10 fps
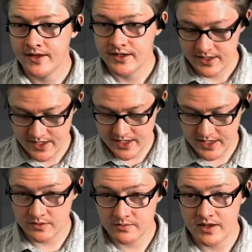And
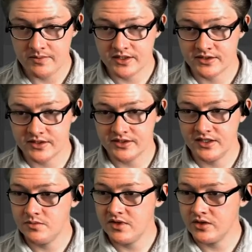maybe it's a
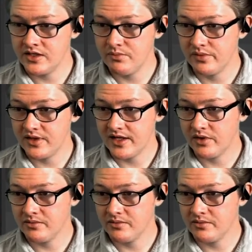centimeter deep, but that's probably